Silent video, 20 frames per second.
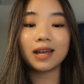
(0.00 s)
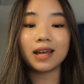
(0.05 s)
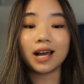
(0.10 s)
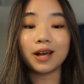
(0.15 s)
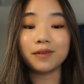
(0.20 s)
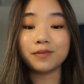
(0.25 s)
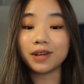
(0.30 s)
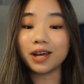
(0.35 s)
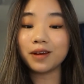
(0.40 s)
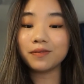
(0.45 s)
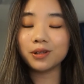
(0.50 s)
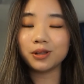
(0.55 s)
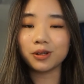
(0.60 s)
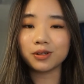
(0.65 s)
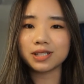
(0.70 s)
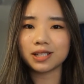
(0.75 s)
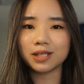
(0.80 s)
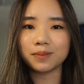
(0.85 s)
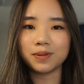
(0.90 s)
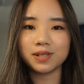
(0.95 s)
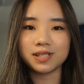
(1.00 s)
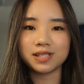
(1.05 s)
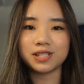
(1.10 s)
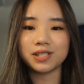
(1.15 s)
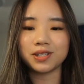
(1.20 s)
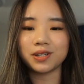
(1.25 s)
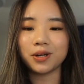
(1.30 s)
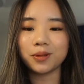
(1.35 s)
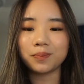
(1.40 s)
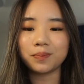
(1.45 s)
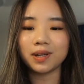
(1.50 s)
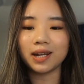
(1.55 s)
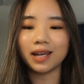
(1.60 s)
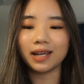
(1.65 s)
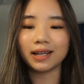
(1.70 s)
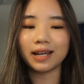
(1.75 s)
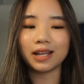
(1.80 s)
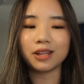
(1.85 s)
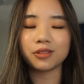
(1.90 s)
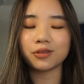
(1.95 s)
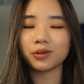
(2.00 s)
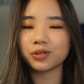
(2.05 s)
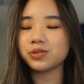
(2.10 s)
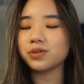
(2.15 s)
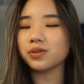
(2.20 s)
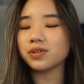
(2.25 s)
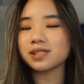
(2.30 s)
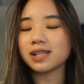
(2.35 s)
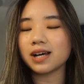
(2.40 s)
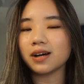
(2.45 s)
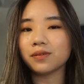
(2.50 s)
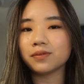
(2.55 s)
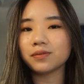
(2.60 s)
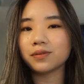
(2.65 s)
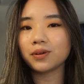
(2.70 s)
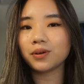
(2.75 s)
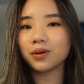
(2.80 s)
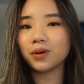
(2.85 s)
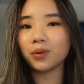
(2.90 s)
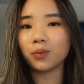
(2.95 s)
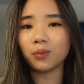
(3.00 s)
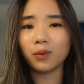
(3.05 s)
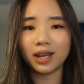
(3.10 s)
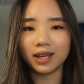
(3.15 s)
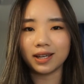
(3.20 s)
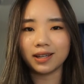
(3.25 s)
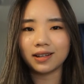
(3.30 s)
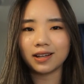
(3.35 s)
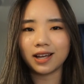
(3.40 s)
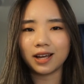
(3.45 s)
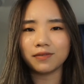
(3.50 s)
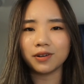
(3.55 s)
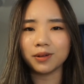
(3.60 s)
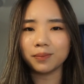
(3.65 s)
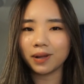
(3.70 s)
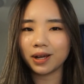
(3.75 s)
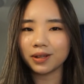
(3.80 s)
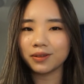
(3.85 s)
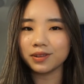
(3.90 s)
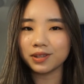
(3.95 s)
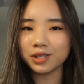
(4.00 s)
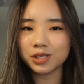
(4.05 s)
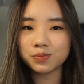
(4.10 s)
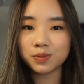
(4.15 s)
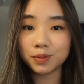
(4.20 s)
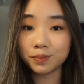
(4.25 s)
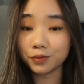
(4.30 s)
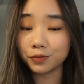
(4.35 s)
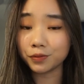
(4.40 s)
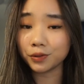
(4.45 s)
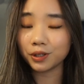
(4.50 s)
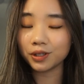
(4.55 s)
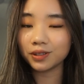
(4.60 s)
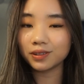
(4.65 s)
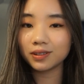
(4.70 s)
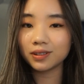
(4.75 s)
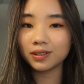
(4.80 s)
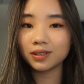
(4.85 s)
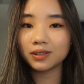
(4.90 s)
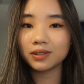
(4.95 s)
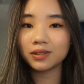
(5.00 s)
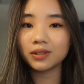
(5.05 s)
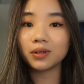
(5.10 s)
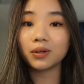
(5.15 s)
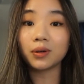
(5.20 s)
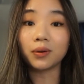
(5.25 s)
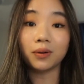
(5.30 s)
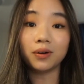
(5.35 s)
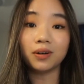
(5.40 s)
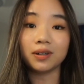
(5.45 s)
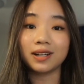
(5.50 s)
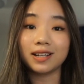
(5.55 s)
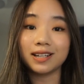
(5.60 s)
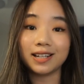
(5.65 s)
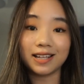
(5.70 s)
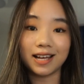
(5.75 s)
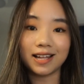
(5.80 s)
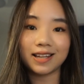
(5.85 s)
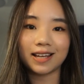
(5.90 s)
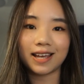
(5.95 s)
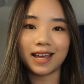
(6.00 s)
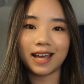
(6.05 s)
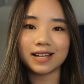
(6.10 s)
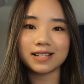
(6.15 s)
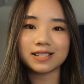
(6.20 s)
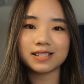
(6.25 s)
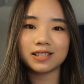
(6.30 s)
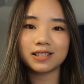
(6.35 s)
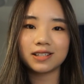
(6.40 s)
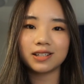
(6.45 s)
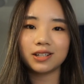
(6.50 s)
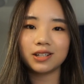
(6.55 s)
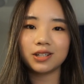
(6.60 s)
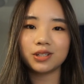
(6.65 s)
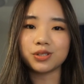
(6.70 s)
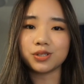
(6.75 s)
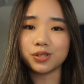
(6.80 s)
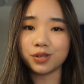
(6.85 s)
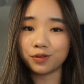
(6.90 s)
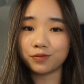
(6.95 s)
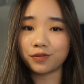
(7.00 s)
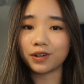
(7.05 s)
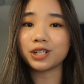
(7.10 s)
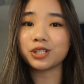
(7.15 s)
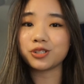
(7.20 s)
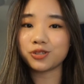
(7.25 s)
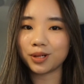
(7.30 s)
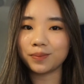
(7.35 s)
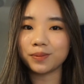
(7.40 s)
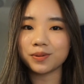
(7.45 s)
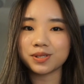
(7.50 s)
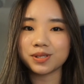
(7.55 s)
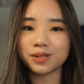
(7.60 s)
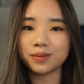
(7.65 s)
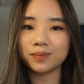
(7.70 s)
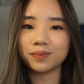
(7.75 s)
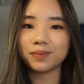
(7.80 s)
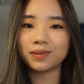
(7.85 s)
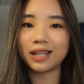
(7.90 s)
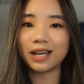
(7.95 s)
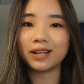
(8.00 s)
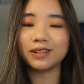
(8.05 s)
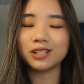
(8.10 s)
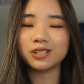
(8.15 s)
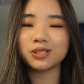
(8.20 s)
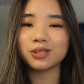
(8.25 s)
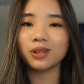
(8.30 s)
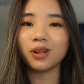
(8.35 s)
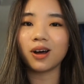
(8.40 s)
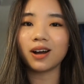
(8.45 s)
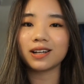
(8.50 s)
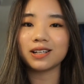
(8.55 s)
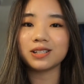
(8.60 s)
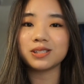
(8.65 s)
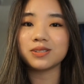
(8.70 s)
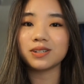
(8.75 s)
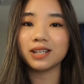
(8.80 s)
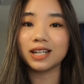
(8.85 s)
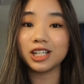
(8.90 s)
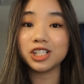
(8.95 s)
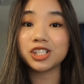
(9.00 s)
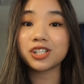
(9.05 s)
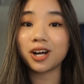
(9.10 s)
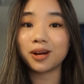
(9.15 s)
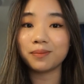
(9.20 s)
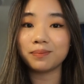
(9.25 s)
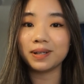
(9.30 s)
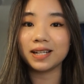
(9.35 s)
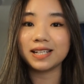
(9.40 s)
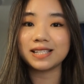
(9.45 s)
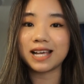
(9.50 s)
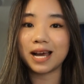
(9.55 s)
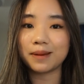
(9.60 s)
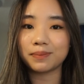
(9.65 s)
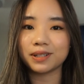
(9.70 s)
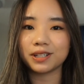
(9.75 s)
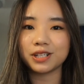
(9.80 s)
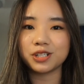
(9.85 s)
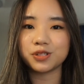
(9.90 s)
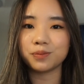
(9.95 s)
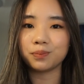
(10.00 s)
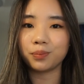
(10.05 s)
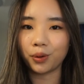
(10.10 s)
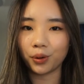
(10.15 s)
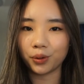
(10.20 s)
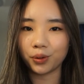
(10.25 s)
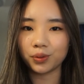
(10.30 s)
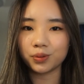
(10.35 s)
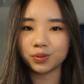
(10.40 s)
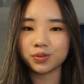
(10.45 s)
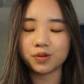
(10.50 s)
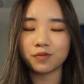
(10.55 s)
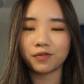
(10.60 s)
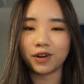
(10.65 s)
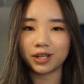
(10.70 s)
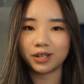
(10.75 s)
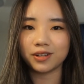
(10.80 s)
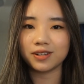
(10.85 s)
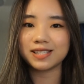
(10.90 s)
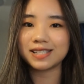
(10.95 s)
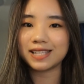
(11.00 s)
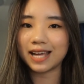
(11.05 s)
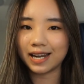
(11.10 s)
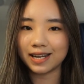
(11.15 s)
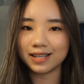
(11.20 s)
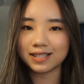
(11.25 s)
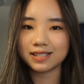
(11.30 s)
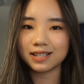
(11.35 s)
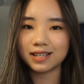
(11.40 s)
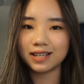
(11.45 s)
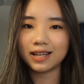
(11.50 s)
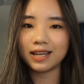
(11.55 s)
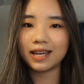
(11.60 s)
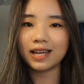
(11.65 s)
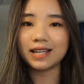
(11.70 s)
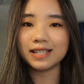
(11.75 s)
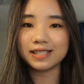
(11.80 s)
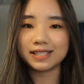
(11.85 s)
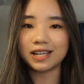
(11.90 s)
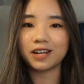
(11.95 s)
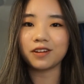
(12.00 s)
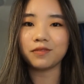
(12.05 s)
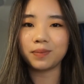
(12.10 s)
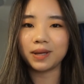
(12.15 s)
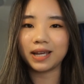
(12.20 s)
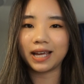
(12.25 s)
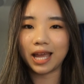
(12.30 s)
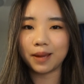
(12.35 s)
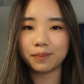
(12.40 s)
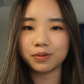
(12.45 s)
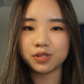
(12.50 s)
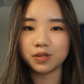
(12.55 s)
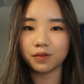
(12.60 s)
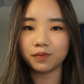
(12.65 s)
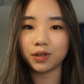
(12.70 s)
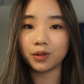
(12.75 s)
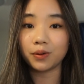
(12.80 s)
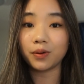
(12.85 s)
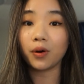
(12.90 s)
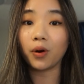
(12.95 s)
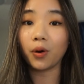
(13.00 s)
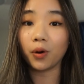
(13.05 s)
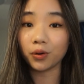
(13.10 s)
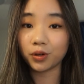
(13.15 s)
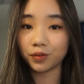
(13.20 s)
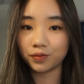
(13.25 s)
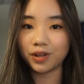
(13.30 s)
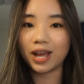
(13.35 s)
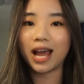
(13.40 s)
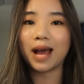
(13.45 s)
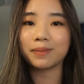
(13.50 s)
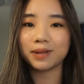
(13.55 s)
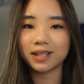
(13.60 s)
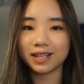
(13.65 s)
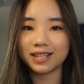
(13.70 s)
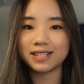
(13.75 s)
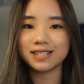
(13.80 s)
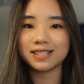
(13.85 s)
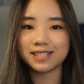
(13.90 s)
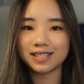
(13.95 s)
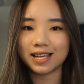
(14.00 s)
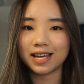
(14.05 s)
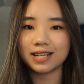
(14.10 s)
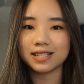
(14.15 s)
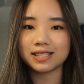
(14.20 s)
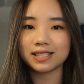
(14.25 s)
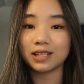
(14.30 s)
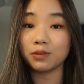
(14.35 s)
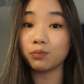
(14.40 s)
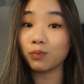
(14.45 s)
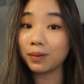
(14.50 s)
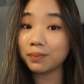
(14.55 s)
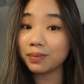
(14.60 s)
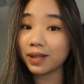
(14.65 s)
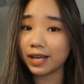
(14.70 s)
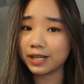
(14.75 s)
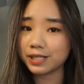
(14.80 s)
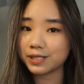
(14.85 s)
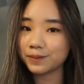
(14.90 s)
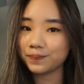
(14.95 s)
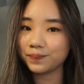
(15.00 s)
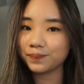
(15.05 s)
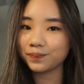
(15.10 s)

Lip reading: Have you ever looked at the position opening and thought to yourself, wait, have I applied to this one before? Or in another case, do you find it troublesome that you need to log into each company's application portal to find your status instead of being able to view all of your application status in one place?